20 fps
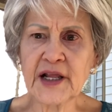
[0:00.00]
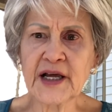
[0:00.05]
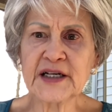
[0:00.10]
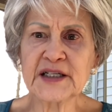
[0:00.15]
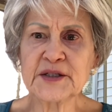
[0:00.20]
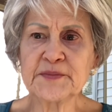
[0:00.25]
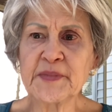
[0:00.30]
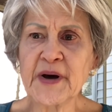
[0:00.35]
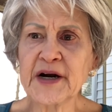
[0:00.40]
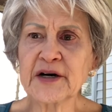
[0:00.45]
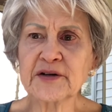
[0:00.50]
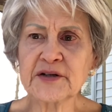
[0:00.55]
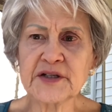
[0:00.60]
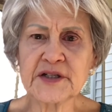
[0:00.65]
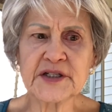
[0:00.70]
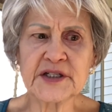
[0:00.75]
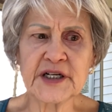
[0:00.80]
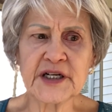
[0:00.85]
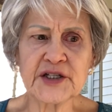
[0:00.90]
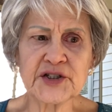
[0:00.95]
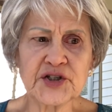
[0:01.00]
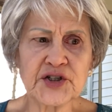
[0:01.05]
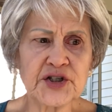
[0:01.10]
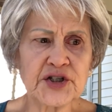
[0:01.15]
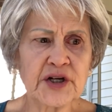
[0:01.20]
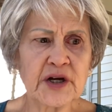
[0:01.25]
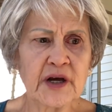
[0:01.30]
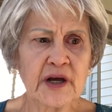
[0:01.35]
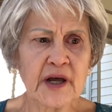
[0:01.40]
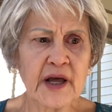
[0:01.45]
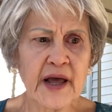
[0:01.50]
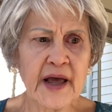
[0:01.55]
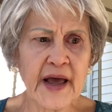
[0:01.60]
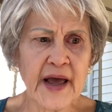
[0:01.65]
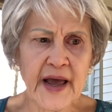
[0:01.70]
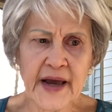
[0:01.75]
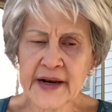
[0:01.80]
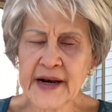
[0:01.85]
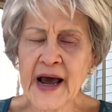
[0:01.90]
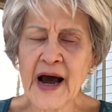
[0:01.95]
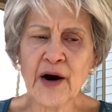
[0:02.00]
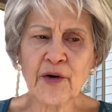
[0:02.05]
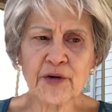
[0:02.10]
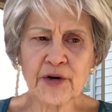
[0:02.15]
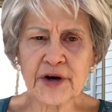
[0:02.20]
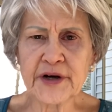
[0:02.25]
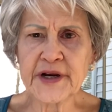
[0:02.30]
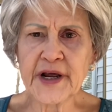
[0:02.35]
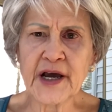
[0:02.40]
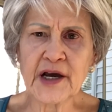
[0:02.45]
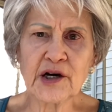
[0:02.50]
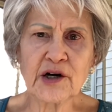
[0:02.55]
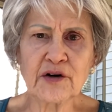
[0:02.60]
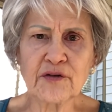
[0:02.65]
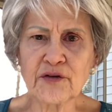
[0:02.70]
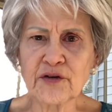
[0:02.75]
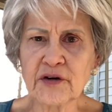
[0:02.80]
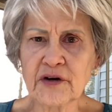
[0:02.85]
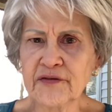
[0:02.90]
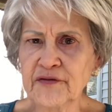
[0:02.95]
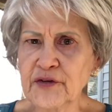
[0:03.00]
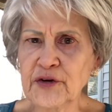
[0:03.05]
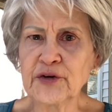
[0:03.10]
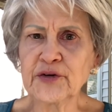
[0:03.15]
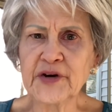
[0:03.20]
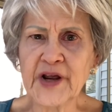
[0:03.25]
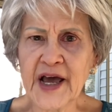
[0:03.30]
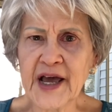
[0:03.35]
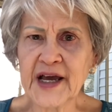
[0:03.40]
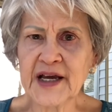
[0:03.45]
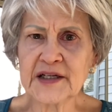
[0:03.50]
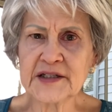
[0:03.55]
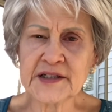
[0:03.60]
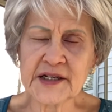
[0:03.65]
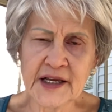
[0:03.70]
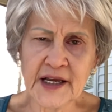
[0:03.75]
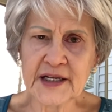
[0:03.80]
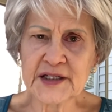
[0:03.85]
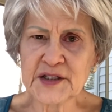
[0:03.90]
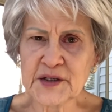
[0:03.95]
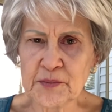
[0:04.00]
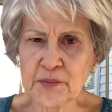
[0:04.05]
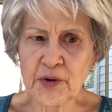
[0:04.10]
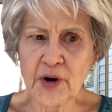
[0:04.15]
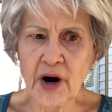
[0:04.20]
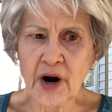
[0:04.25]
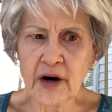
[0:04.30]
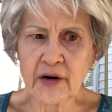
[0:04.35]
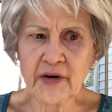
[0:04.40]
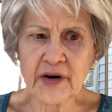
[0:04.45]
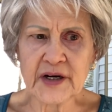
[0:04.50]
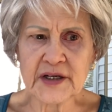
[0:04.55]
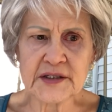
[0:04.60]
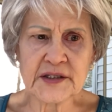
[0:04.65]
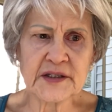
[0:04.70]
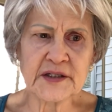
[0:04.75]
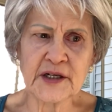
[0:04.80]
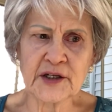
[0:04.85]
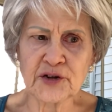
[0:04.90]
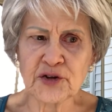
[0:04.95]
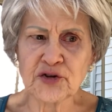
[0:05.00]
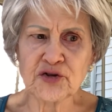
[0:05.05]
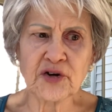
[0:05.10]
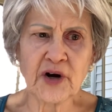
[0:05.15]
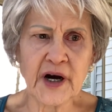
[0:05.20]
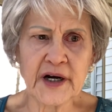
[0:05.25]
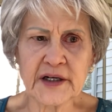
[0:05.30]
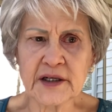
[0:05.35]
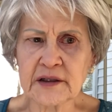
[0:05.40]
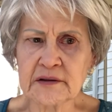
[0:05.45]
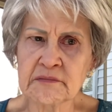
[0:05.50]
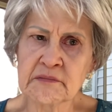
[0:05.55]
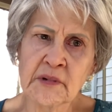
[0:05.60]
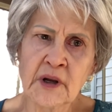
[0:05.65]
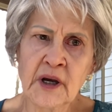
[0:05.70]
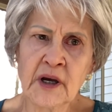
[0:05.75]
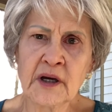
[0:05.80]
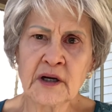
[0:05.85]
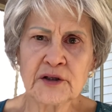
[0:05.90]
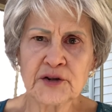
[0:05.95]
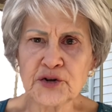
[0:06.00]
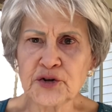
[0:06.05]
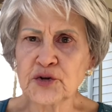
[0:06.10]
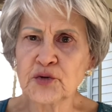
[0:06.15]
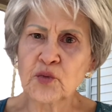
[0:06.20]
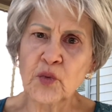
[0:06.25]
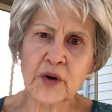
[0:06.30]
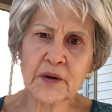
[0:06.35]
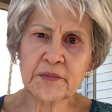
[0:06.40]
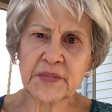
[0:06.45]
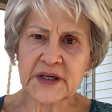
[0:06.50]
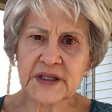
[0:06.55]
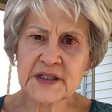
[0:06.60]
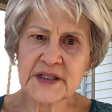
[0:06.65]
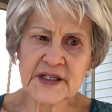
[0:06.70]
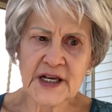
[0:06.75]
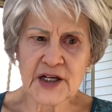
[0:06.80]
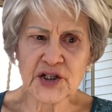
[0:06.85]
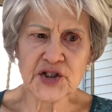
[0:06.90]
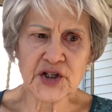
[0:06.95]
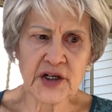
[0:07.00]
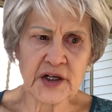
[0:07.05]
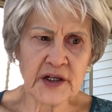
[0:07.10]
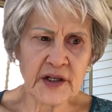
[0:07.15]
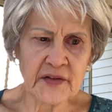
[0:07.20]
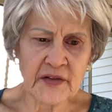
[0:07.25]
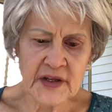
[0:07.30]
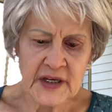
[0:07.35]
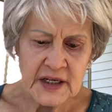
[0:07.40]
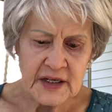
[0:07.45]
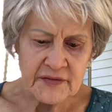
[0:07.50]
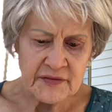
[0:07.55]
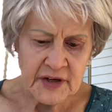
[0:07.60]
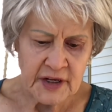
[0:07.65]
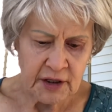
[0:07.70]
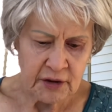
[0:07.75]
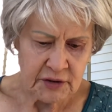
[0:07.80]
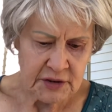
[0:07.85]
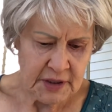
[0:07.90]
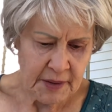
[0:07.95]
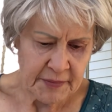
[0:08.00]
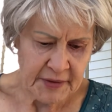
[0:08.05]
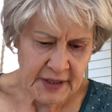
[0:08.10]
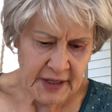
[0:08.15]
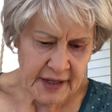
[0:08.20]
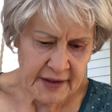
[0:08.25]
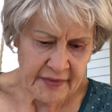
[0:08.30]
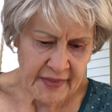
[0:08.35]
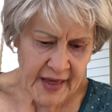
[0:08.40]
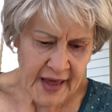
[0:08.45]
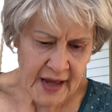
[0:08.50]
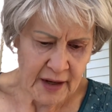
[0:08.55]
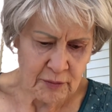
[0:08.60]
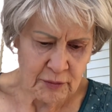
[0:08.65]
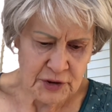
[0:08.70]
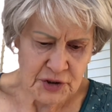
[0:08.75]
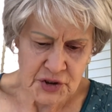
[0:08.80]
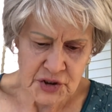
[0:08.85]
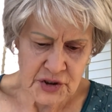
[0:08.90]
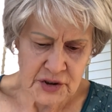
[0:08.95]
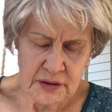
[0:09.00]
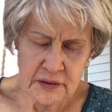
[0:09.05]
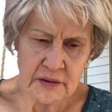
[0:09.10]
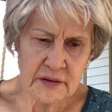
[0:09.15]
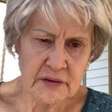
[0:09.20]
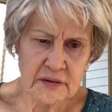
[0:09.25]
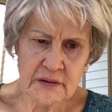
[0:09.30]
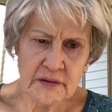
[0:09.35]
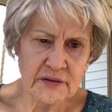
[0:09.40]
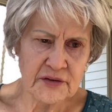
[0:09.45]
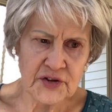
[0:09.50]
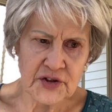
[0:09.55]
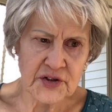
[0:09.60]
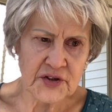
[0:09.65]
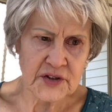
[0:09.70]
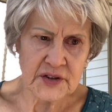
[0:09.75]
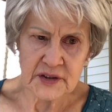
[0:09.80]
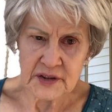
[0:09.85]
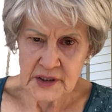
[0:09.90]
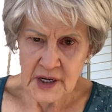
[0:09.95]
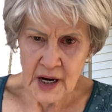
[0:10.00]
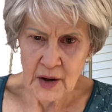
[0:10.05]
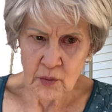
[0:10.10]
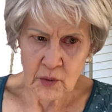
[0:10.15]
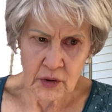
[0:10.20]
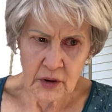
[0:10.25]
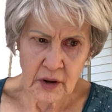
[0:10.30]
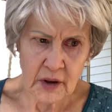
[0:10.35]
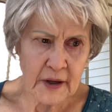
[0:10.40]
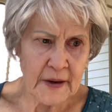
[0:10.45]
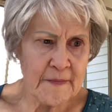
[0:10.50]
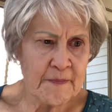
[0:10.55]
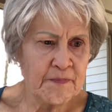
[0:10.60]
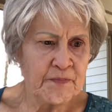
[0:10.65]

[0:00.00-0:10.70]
Like, it's better to stitch an hour a day over a few days and get some progress than to try to do one big session in the evening or something like that, which just does not work.